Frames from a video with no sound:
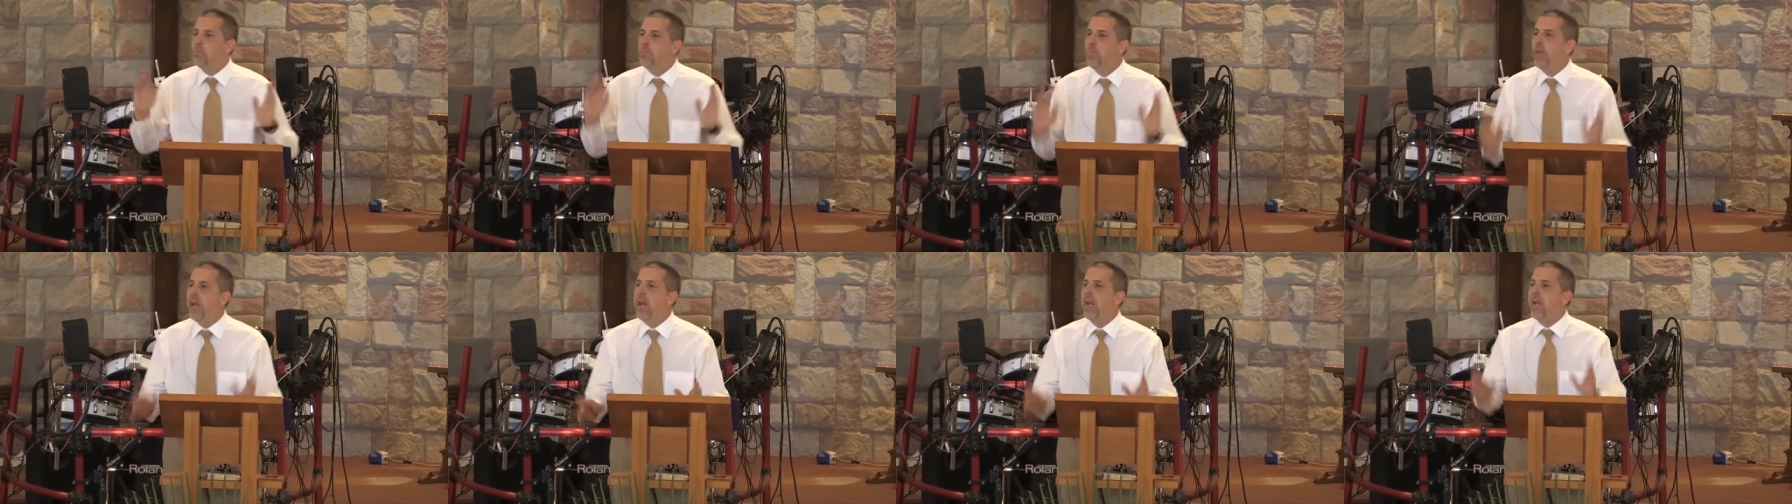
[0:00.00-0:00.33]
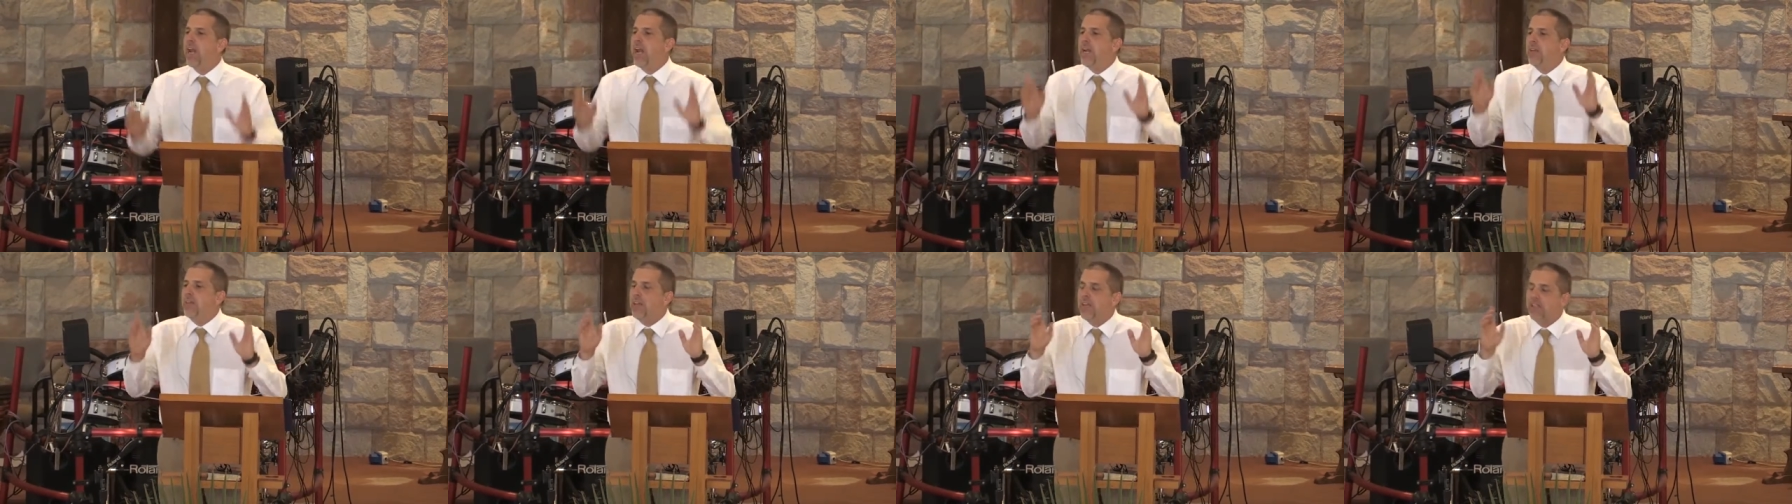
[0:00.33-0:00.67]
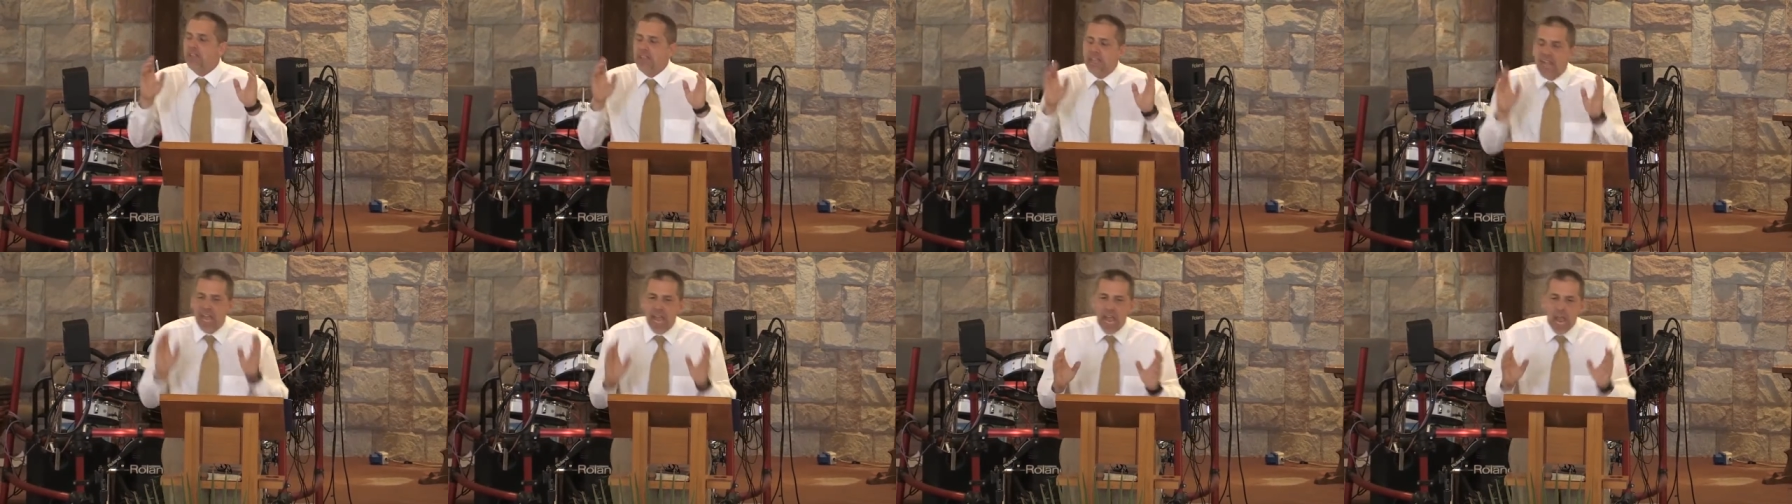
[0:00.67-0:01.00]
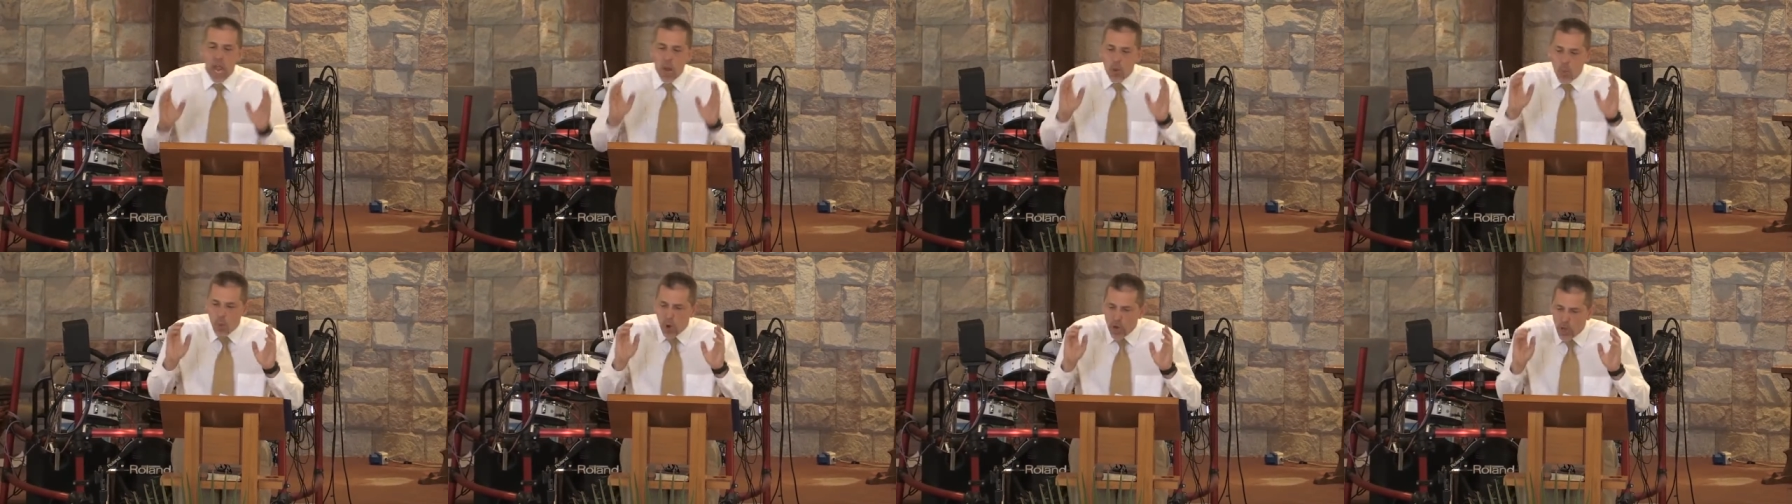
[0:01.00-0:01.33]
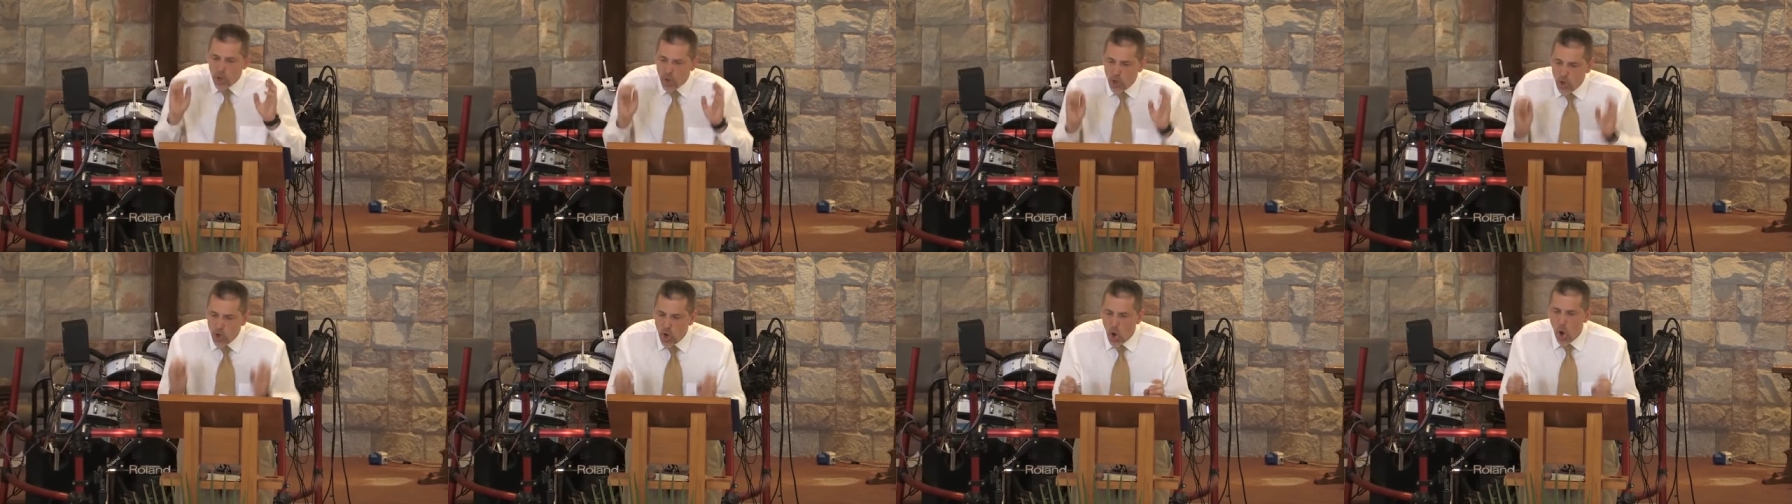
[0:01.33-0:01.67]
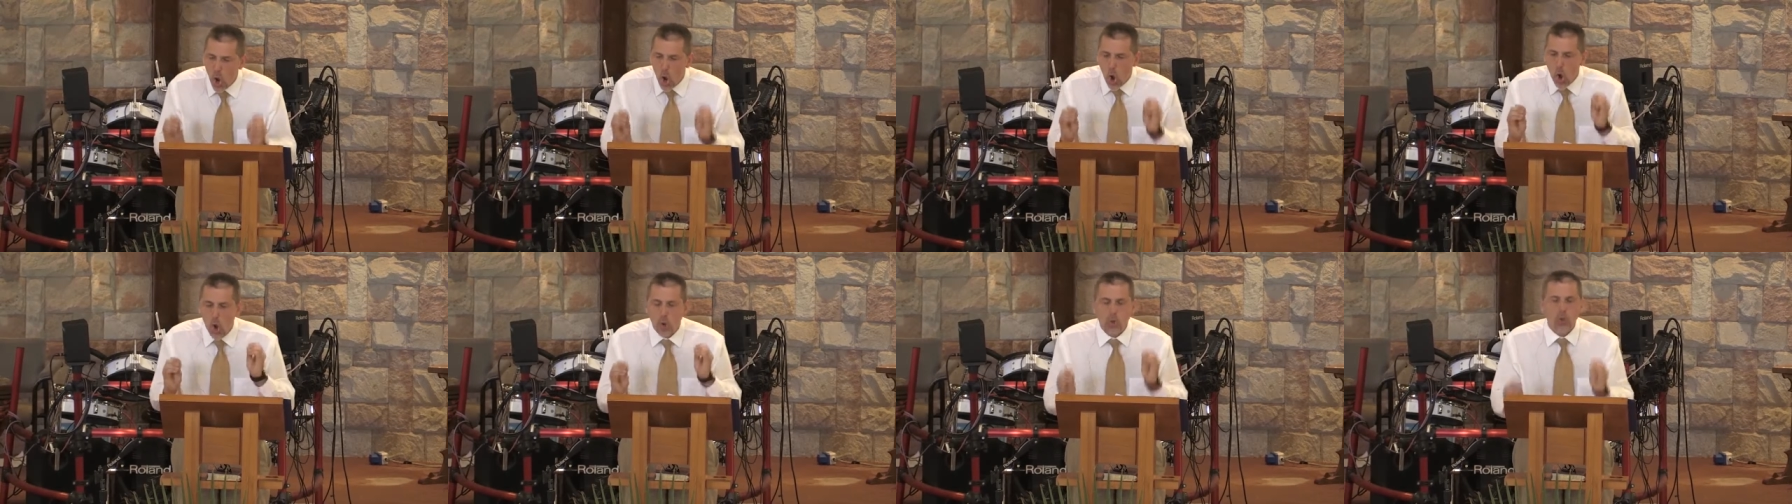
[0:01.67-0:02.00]
meaning that they would
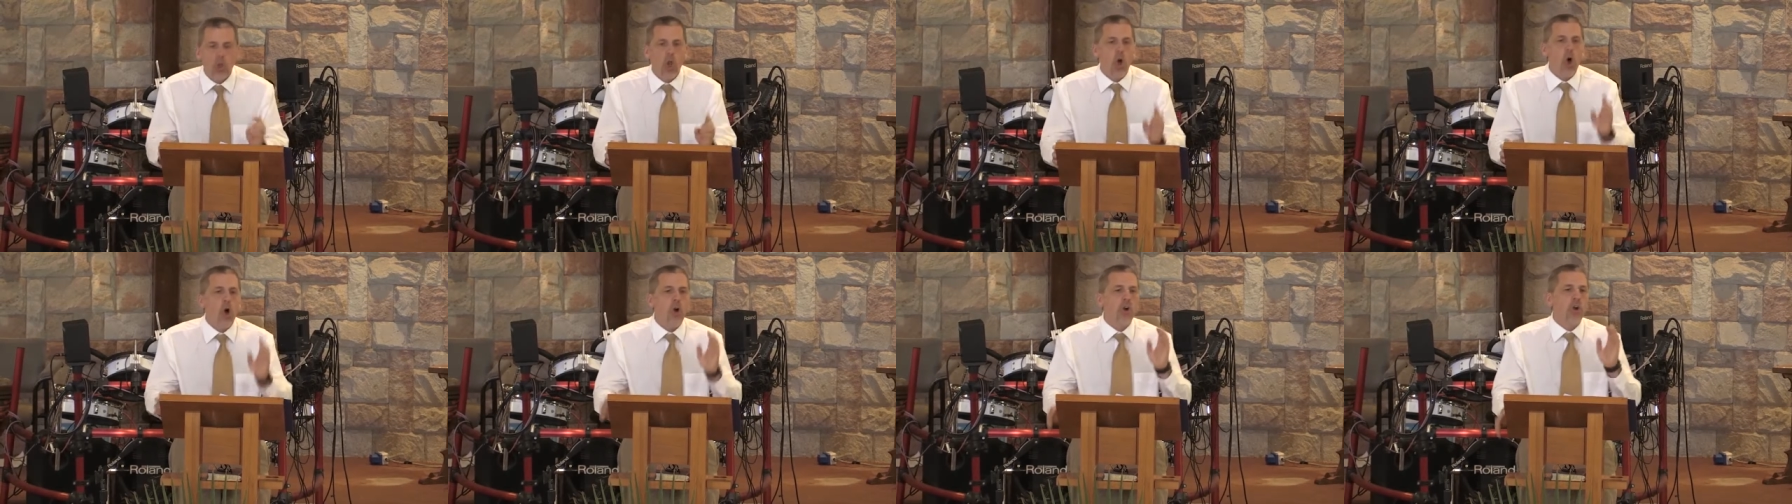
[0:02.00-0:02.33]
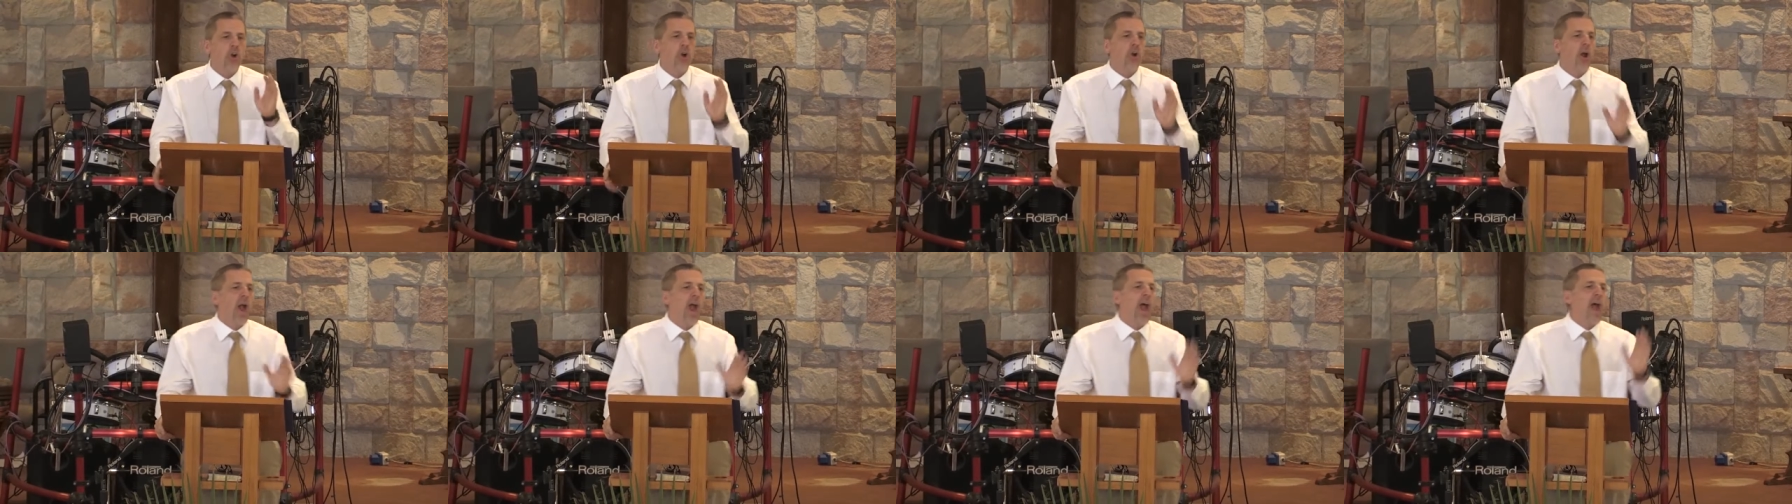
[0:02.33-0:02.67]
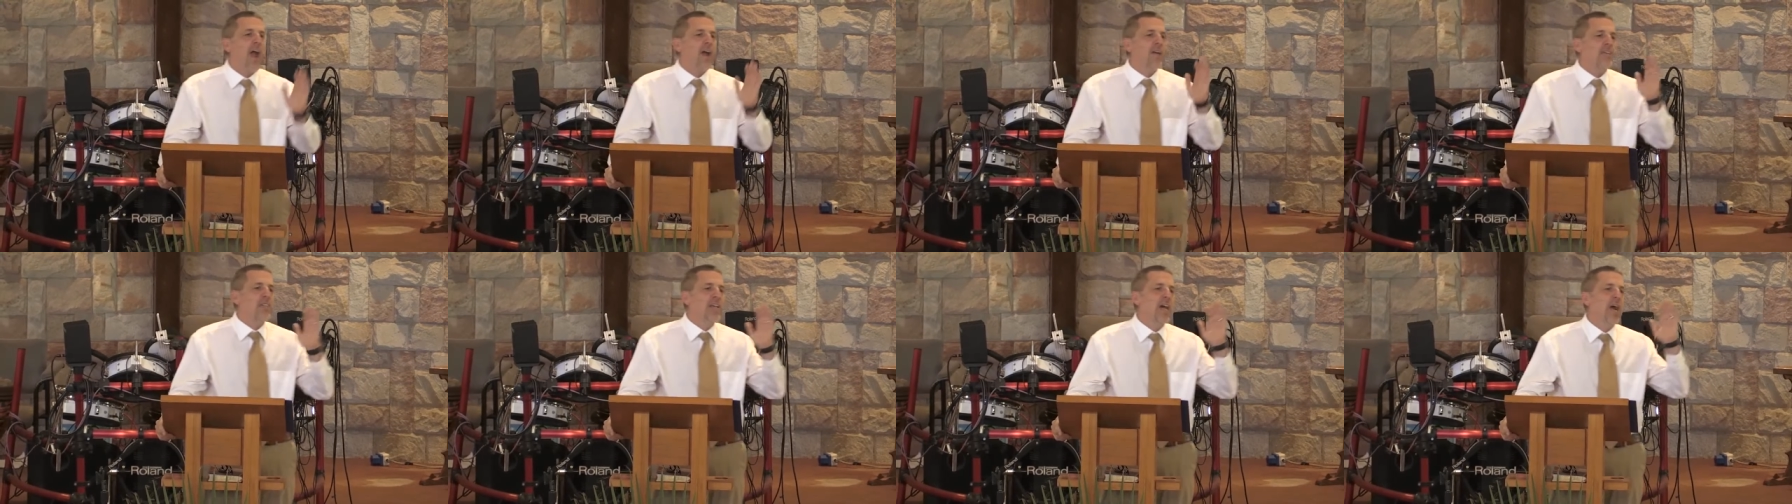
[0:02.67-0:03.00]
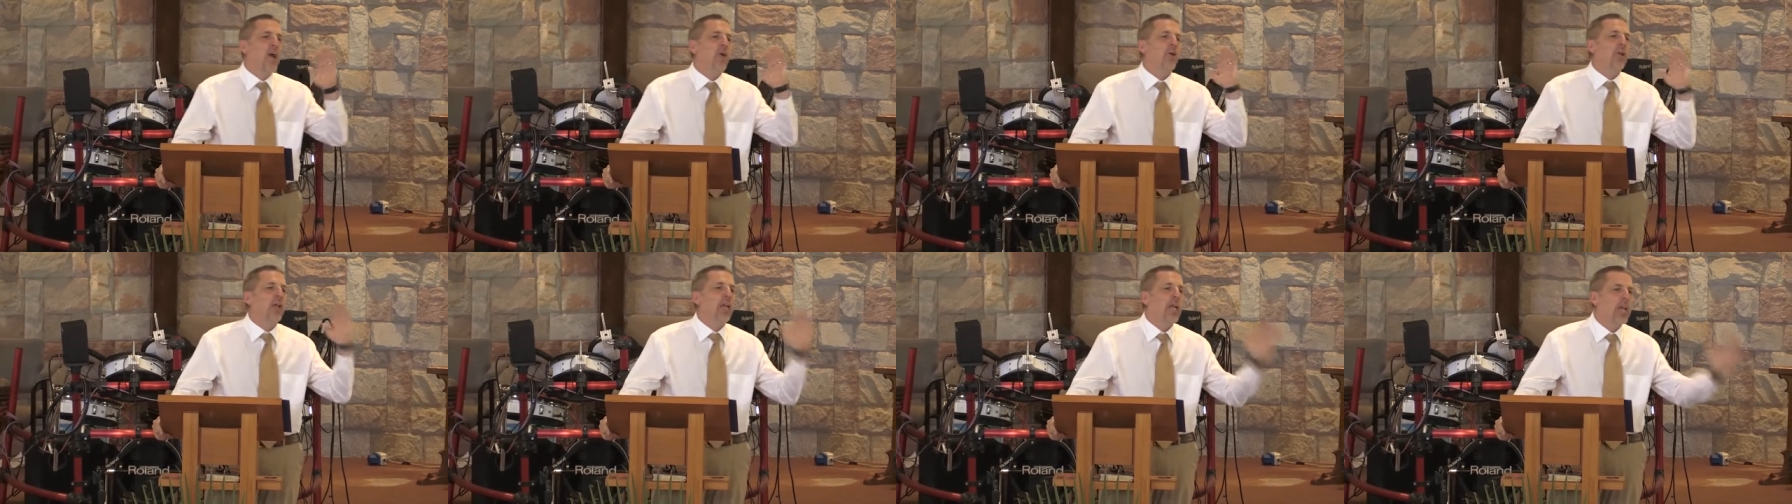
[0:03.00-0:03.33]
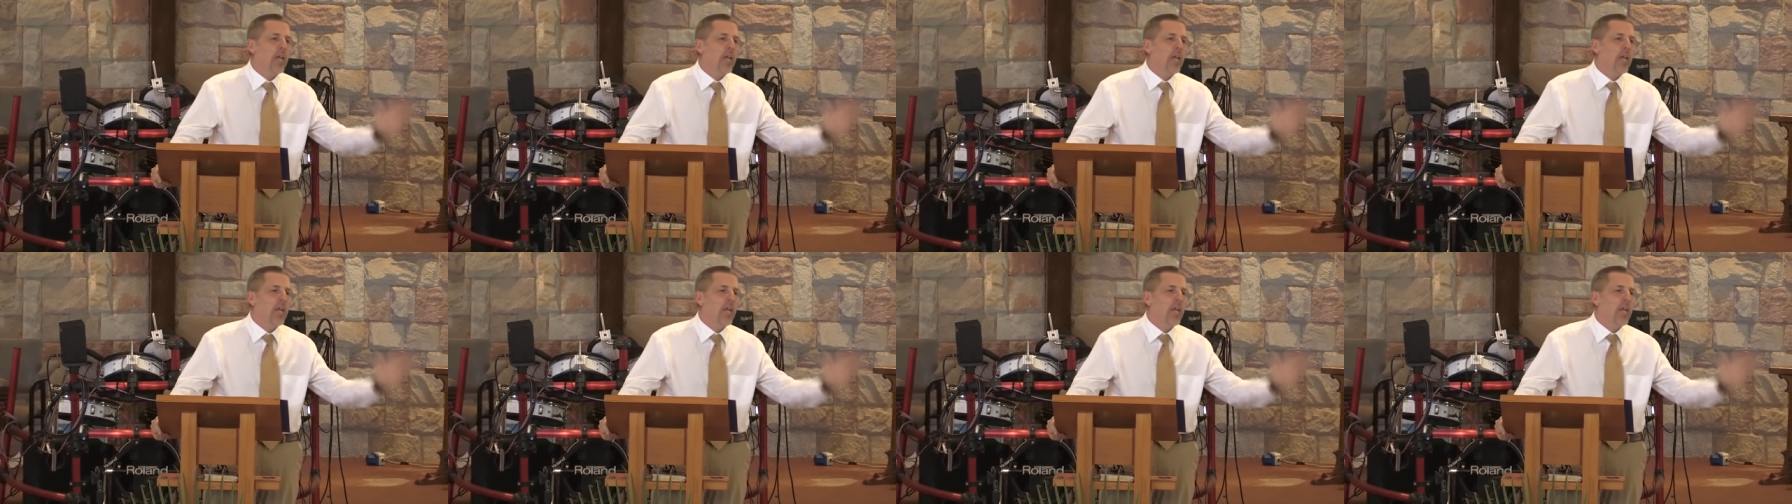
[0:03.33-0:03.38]
no longer act out